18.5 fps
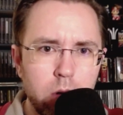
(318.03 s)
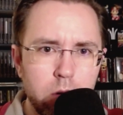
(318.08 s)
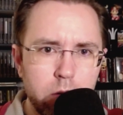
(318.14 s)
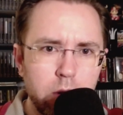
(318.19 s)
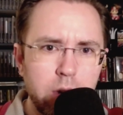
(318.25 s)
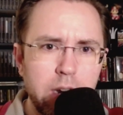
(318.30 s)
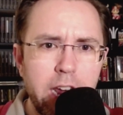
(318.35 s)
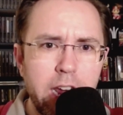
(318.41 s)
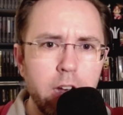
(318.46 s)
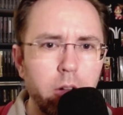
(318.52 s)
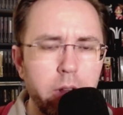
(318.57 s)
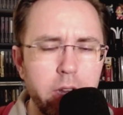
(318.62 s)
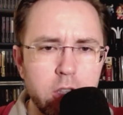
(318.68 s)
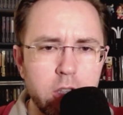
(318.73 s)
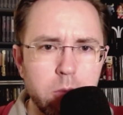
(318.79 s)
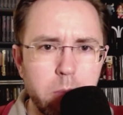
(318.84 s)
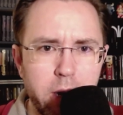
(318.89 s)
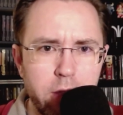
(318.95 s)
The nail
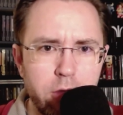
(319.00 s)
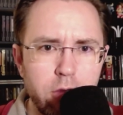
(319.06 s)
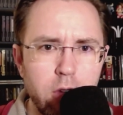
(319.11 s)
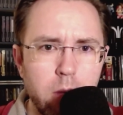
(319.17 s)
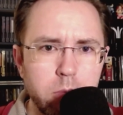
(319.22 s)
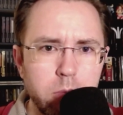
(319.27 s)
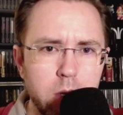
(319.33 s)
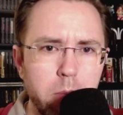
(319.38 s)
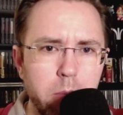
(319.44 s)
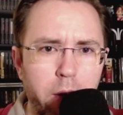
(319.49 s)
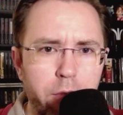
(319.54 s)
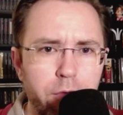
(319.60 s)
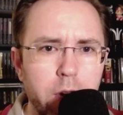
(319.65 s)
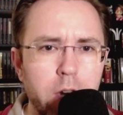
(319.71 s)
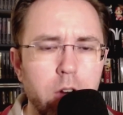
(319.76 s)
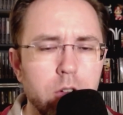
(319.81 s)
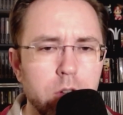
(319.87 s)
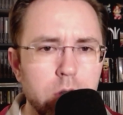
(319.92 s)
hits my thumbs and my
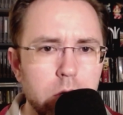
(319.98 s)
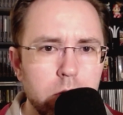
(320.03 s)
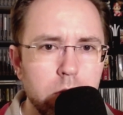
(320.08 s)
fingers.